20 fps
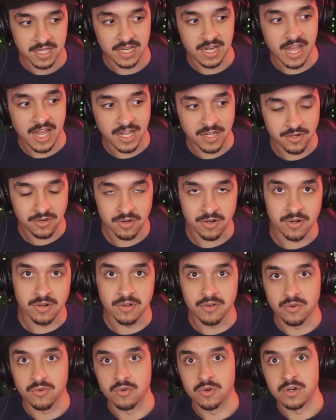an
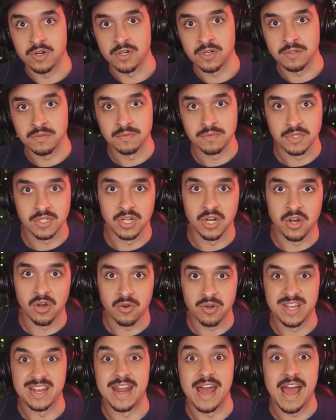anchor or, you
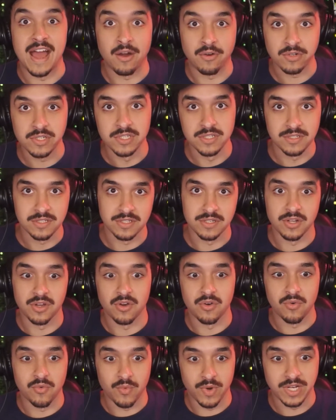know, an out to
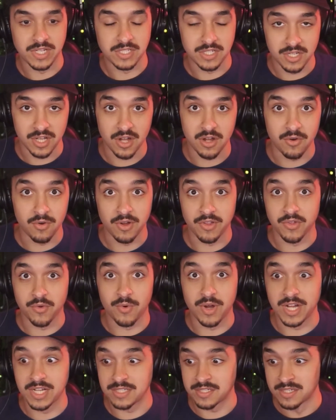know when to go.
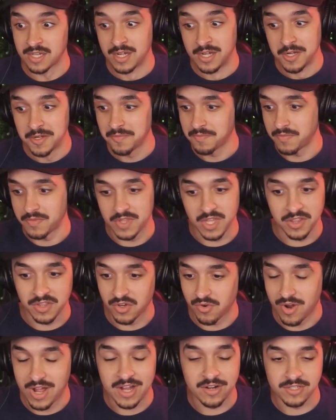Otherwise,
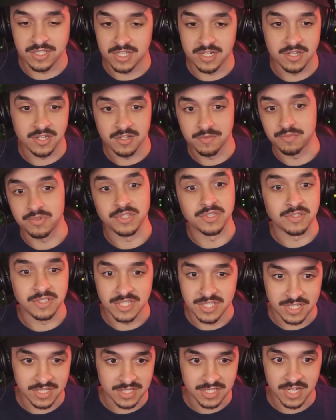then the crowd is going to
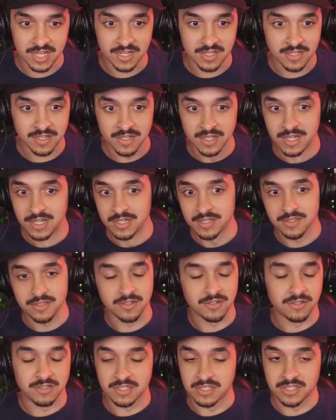completely dictate it.
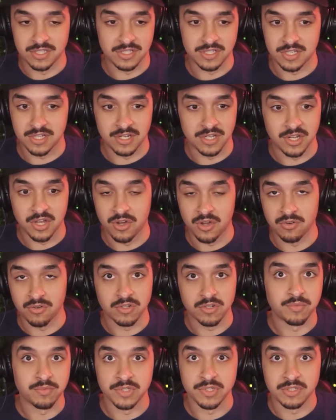There, it's just going to
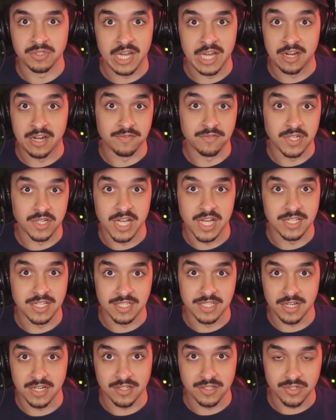go completely out of your
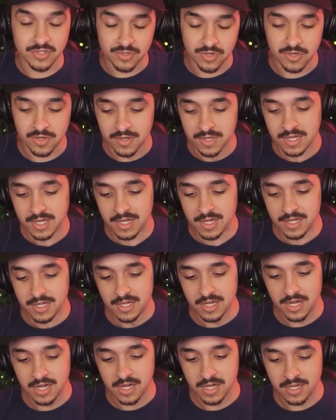hands, out of control.
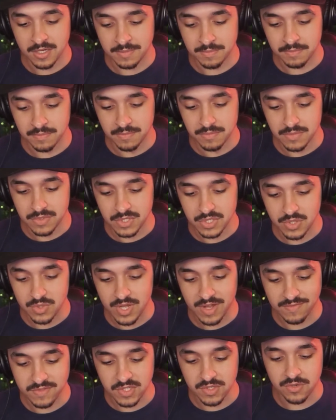Um, so
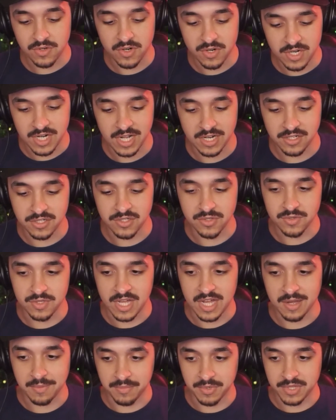you have to learn how to do
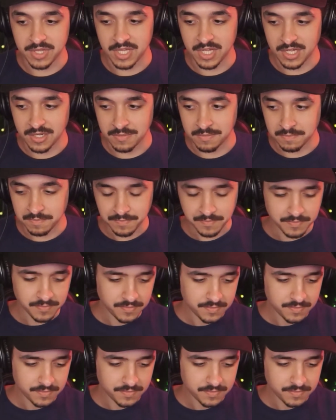that. But then,